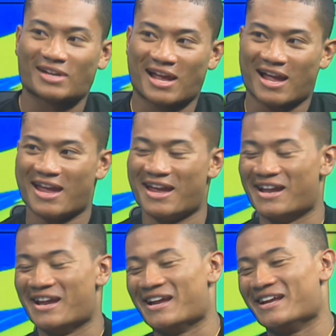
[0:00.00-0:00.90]

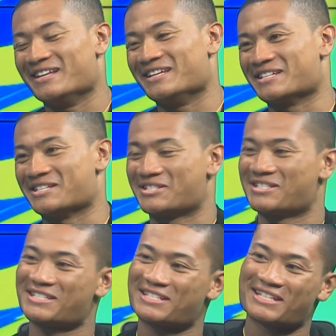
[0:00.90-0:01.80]
Hey, this
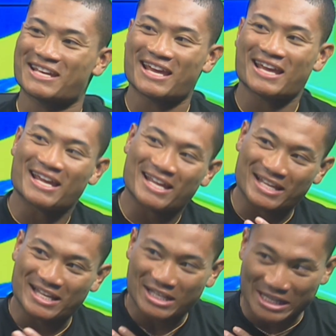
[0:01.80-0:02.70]
is
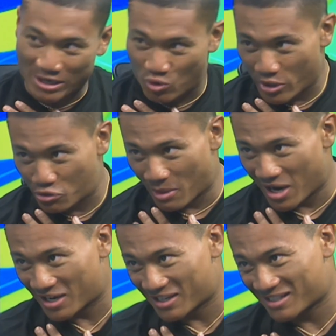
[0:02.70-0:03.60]
Nico Ekuma.
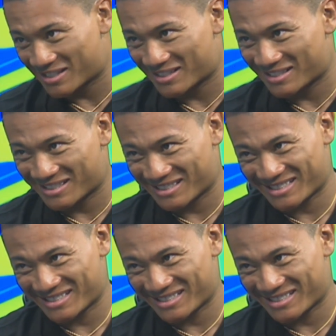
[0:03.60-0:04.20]
Ah.